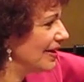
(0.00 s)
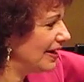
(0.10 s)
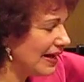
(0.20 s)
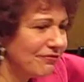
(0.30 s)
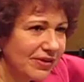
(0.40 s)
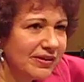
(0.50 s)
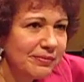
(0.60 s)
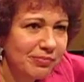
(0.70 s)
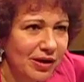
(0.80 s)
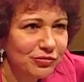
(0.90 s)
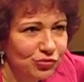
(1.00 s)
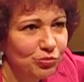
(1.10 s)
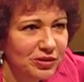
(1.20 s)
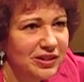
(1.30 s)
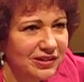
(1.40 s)
and I'm very proud to
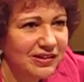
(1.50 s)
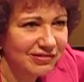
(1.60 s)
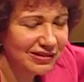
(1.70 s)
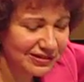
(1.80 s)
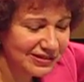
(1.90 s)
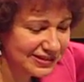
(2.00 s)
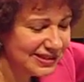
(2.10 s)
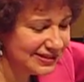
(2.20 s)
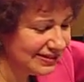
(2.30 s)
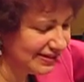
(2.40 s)
be here. I think this is